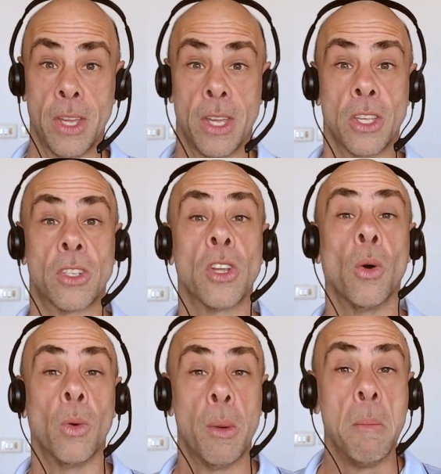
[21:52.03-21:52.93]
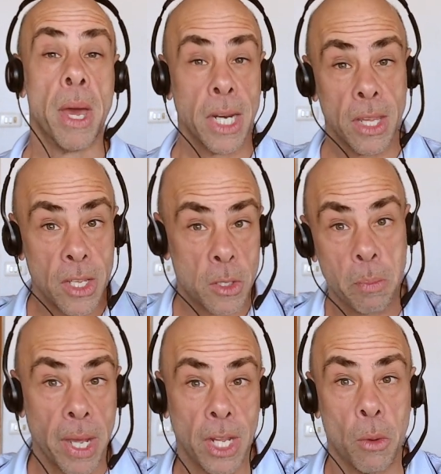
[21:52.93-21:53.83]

So many of these pineal